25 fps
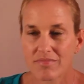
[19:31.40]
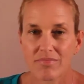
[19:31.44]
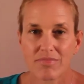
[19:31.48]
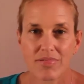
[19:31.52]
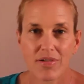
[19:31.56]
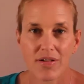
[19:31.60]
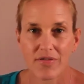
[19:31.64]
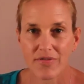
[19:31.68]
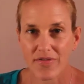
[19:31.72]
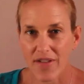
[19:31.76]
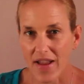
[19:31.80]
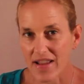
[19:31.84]

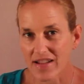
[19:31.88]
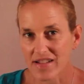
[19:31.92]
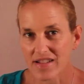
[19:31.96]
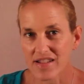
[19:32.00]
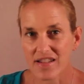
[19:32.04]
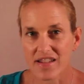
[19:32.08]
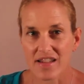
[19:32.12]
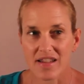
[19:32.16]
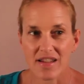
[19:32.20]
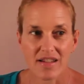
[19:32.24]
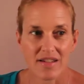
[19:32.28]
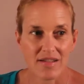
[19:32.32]

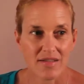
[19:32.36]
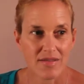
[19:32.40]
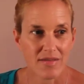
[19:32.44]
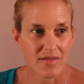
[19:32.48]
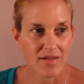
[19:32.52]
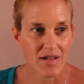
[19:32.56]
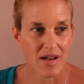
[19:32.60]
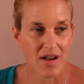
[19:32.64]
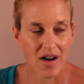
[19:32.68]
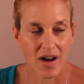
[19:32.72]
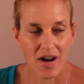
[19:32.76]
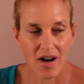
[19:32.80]
prevent it
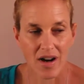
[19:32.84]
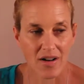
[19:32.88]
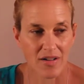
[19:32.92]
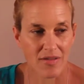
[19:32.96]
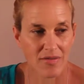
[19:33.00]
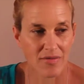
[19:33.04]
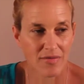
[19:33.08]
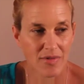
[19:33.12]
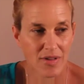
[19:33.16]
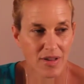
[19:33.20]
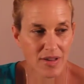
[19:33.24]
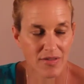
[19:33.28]

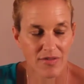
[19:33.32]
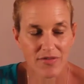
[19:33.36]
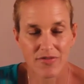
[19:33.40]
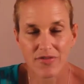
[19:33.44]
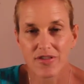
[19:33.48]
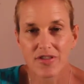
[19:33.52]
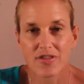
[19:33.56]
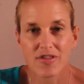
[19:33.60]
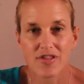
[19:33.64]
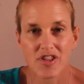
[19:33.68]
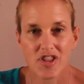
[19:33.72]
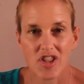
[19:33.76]
with a
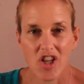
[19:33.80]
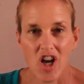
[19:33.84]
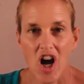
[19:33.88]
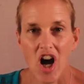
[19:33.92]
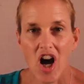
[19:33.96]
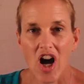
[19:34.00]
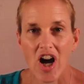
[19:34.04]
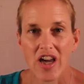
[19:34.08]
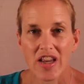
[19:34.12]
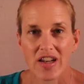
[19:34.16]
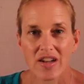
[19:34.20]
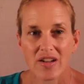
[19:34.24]
flu
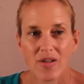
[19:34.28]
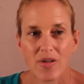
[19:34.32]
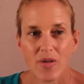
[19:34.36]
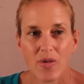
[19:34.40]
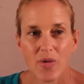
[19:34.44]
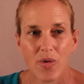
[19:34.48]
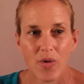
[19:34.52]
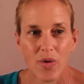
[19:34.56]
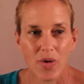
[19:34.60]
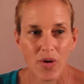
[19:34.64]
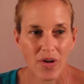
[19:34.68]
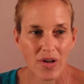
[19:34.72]
shot
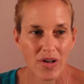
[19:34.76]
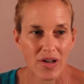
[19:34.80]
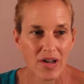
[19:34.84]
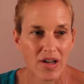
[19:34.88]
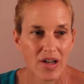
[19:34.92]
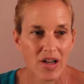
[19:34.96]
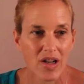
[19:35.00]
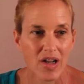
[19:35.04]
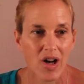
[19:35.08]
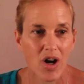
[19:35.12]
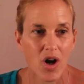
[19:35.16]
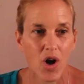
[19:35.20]
or
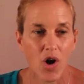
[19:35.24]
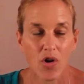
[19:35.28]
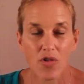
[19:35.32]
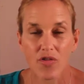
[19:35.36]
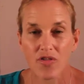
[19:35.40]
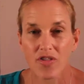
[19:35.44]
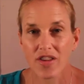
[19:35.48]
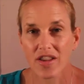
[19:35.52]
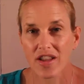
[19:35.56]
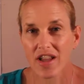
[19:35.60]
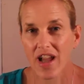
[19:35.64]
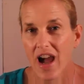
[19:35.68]

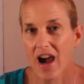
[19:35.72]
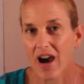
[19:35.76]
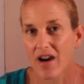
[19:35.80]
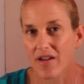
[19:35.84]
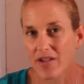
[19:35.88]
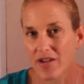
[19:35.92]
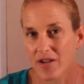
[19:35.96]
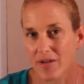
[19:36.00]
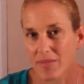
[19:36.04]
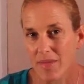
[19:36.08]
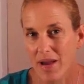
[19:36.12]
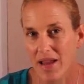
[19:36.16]

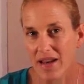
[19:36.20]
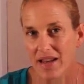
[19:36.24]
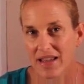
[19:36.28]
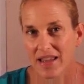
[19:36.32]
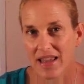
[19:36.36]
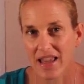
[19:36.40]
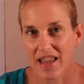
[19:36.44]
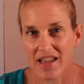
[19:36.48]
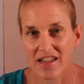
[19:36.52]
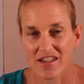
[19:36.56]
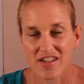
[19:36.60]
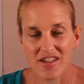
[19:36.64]
over-the-counter
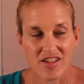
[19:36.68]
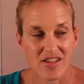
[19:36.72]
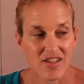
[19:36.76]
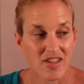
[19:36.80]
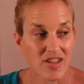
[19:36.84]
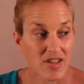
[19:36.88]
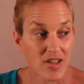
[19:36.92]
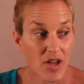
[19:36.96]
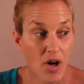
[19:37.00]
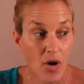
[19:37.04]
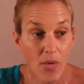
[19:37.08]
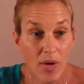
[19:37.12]
medications.
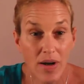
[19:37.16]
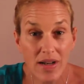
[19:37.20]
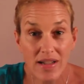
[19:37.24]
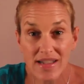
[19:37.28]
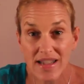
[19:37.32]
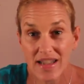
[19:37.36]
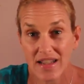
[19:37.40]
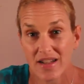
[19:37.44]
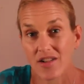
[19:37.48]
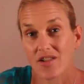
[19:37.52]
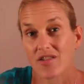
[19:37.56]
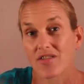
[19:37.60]
You don't want
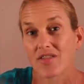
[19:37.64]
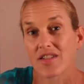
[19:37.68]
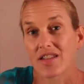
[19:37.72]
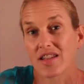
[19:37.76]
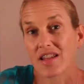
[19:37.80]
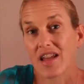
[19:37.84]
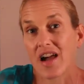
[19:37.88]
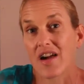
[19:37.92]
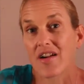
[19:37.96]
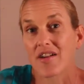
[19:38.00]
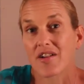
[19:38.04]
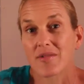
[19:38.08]
to take
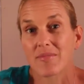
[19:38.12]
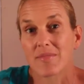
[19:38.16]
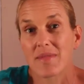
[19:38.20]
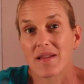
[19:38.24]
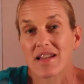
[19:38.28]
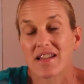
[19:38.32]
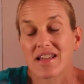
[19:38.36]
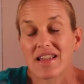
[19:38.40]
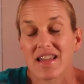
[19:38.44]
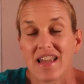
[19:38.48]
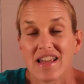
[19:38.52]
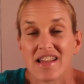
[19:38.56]
over-the-counter
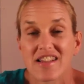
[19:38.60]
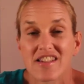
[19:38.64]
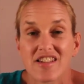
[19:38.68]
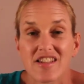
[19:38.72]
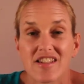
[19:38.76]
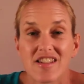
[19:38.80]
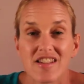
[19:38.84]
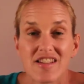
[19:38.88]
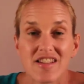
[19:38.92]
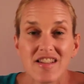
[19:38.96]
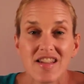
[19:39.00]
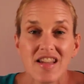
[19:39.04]

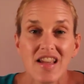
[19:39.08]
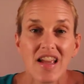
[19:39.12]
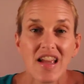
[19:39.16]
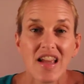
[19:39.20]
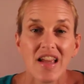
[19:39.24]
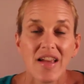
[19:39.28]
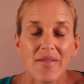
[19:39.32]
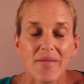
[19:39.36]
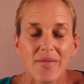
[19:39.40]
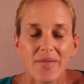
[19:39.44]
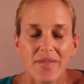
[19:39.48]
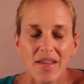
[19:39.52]
medications.
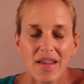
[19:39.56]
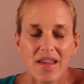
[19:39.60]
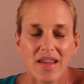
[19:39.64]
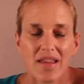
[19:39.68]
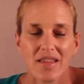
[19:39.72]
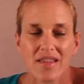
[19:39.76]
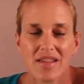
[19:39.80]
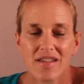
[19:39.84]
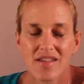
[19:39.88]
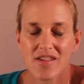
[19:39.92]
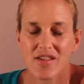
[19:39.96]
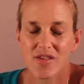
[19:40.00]

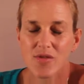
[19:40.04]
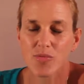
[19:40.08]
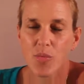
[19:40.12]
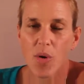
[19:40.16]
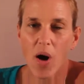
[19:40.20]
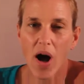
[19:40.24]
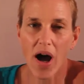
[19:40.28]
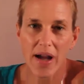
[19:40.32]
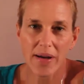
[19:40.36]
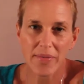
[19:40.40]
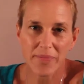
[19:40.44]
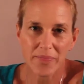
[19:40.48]
This is
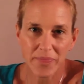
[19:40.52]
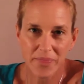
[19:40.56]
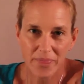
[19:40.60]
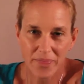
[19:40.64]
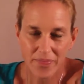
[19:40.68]
why.